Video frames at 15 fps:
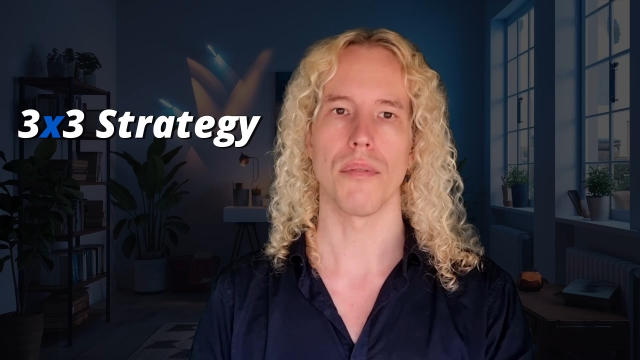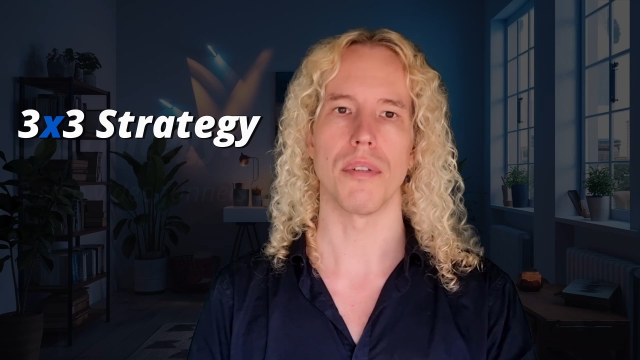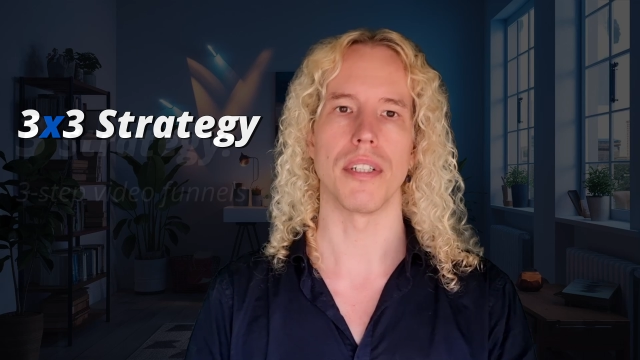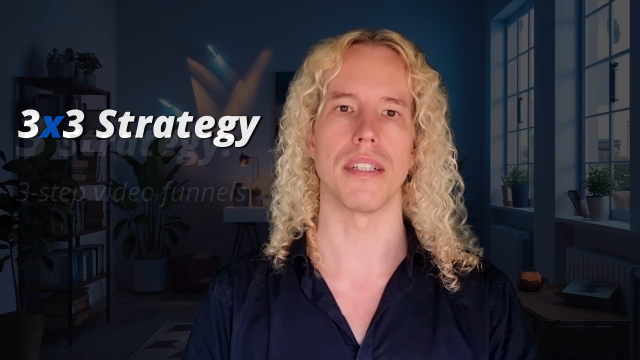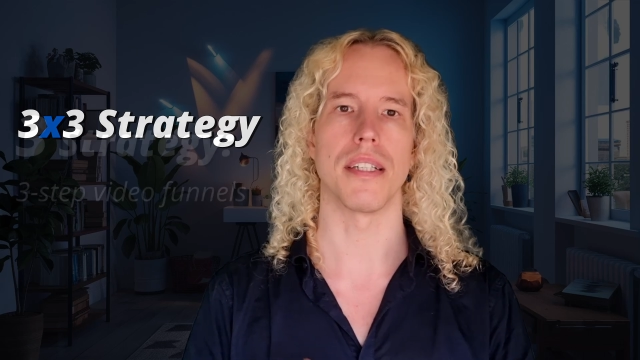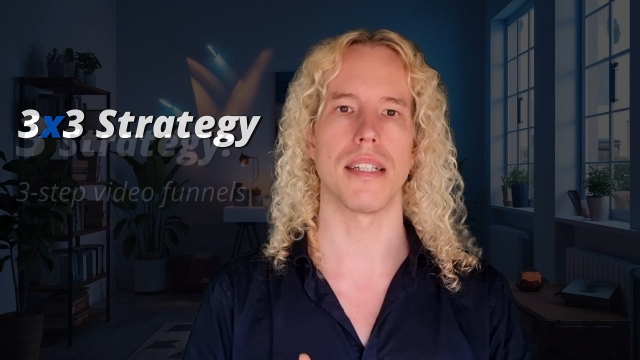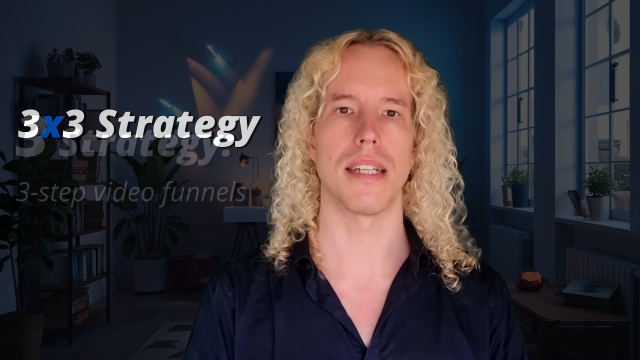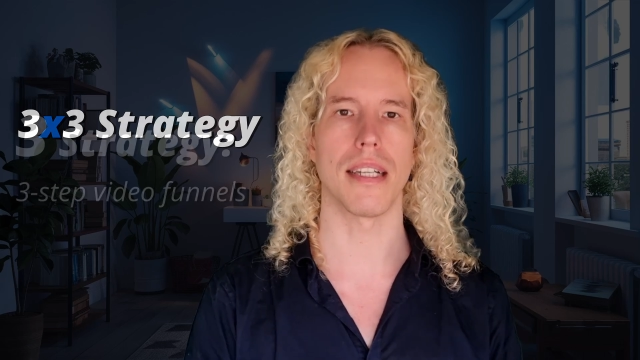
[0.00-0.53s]
where
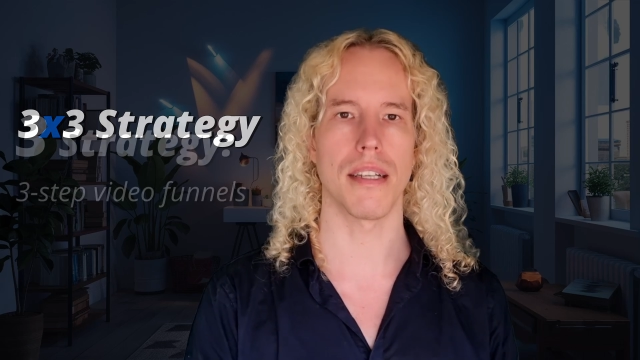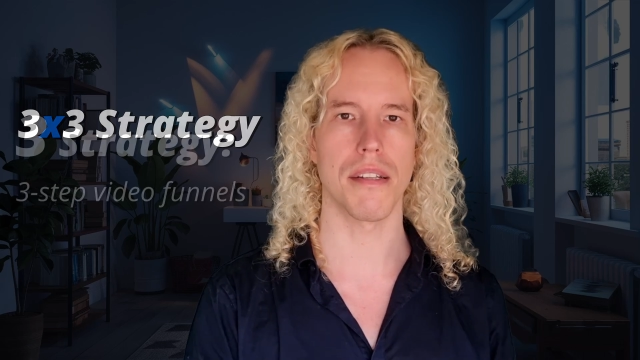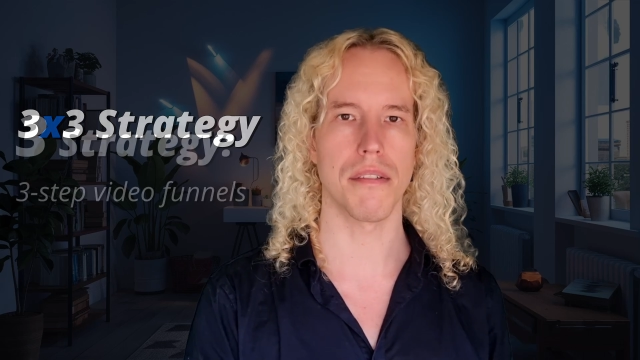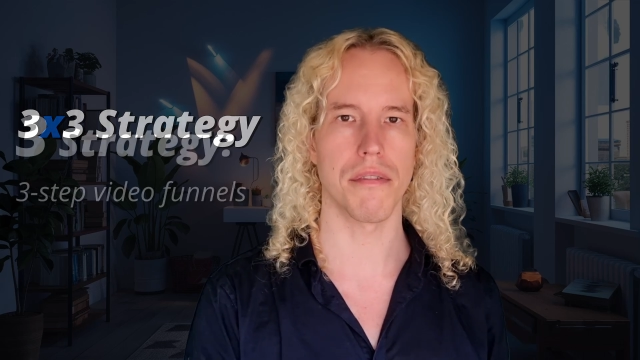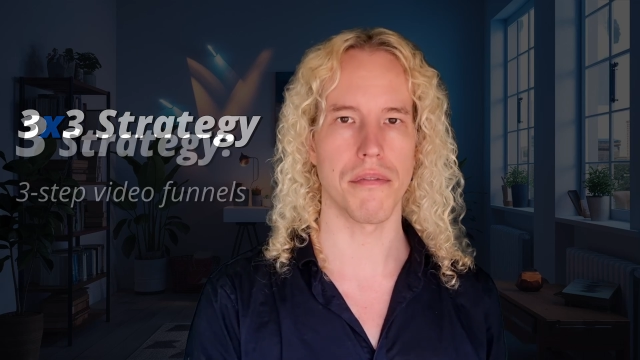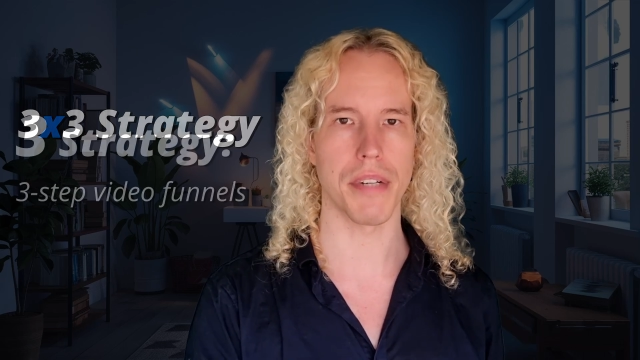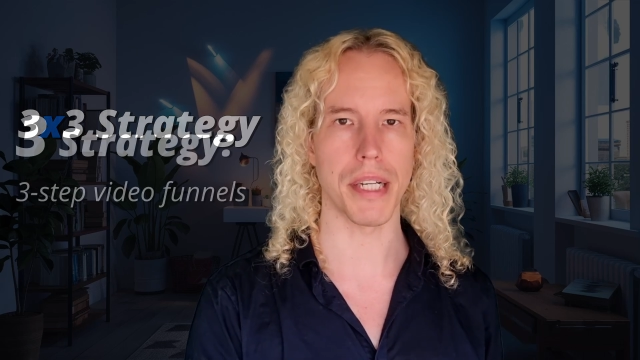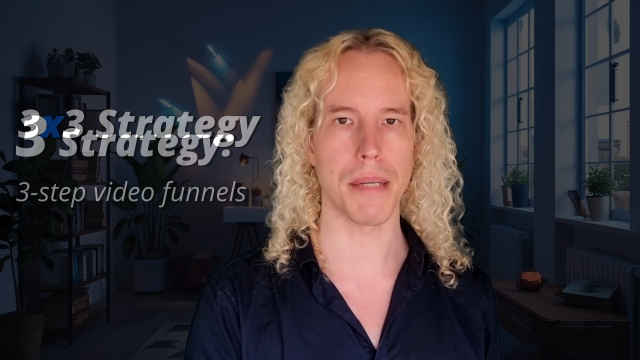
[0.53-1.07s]
the second
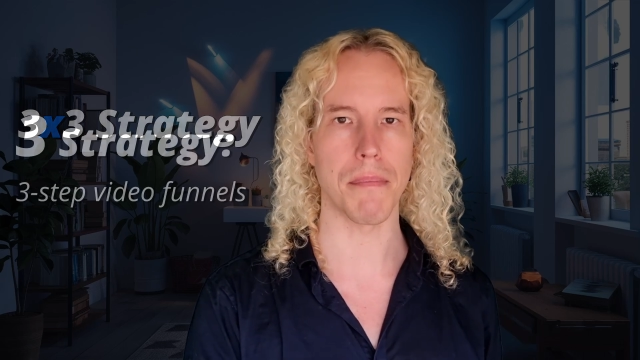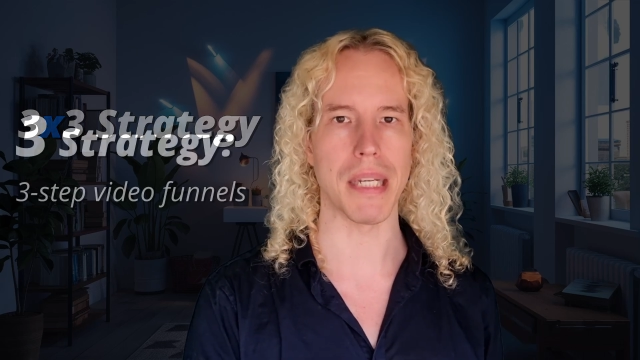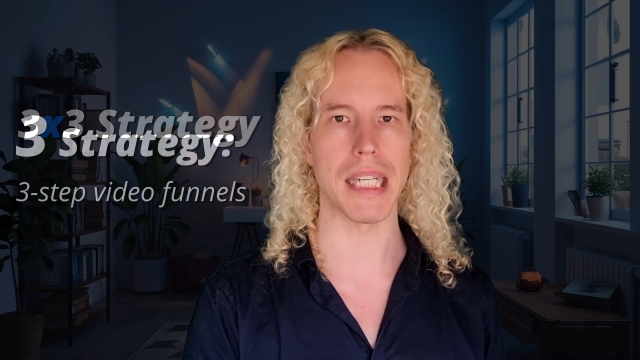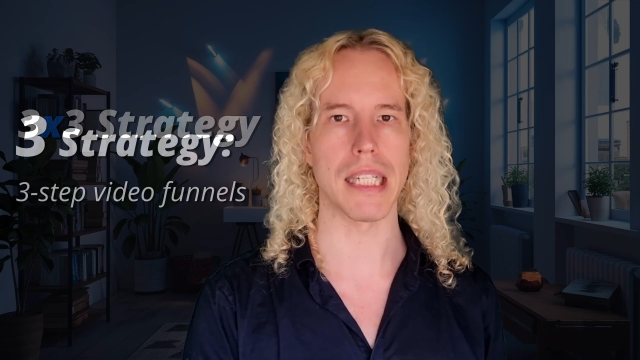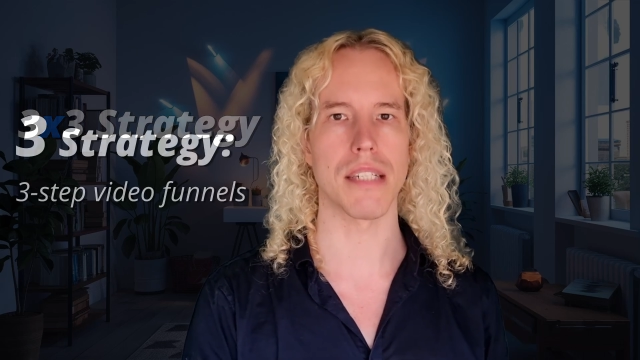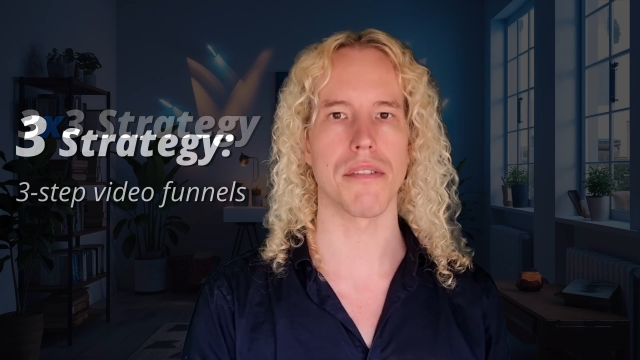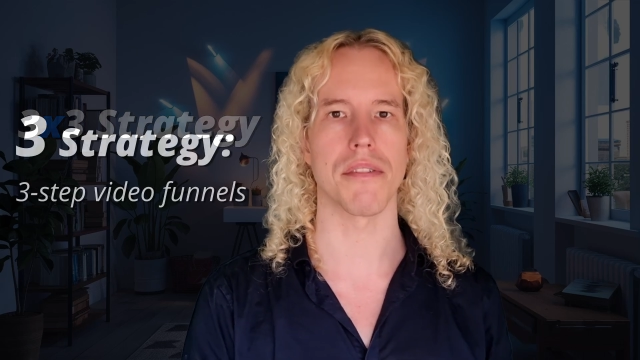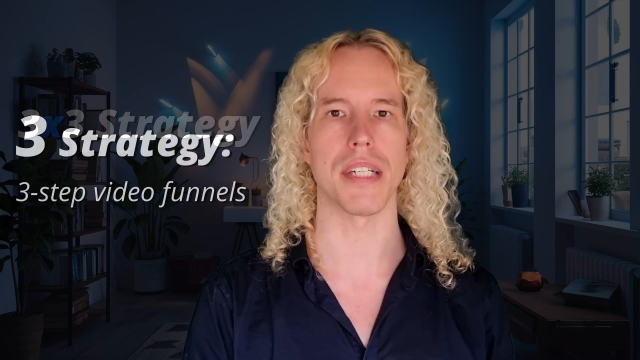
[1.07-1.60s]
3
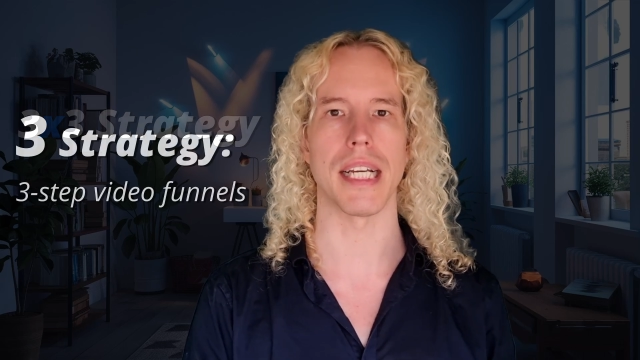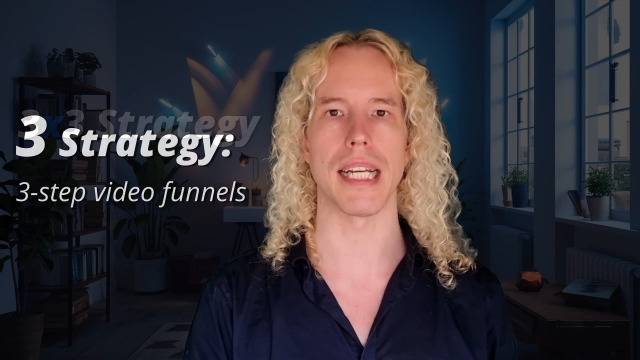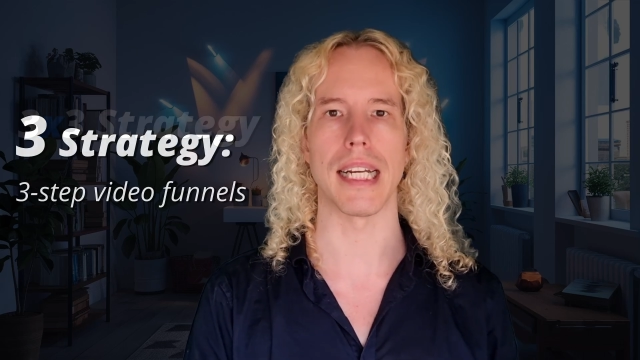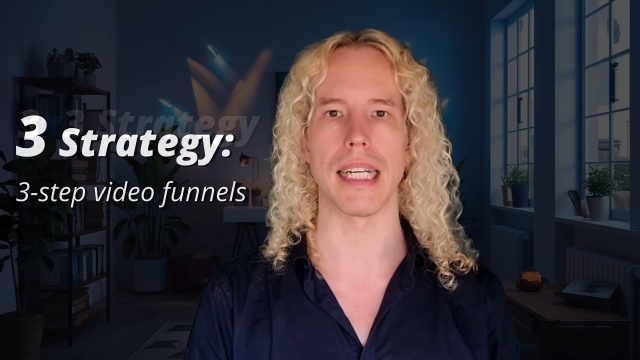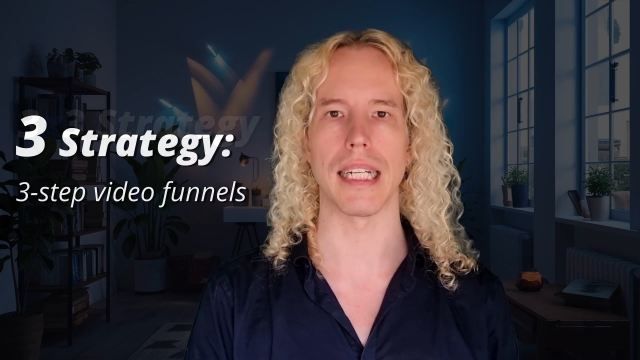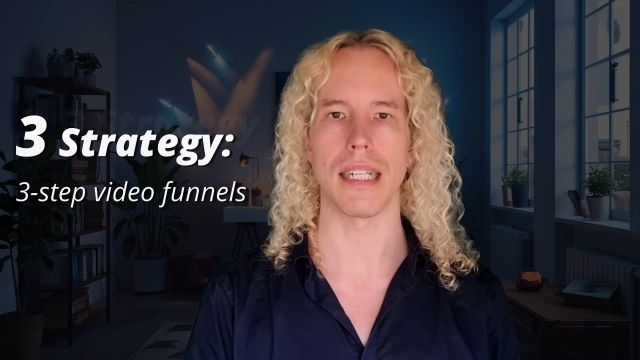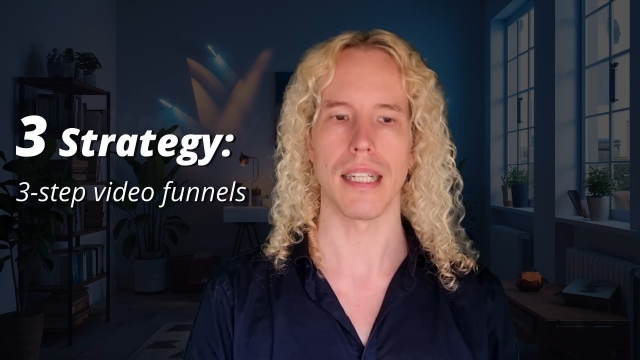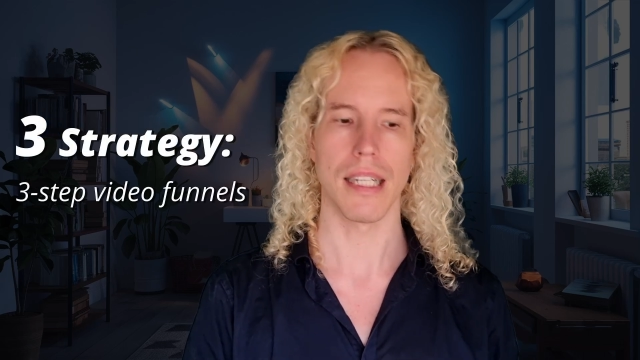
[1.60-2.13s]
means
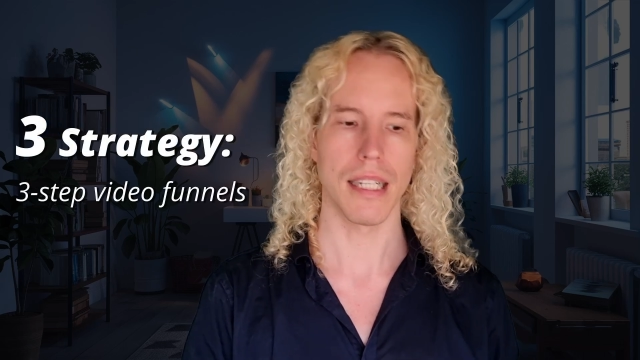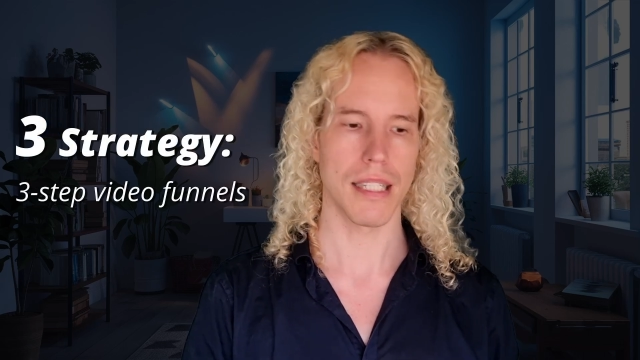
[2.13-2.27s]
creating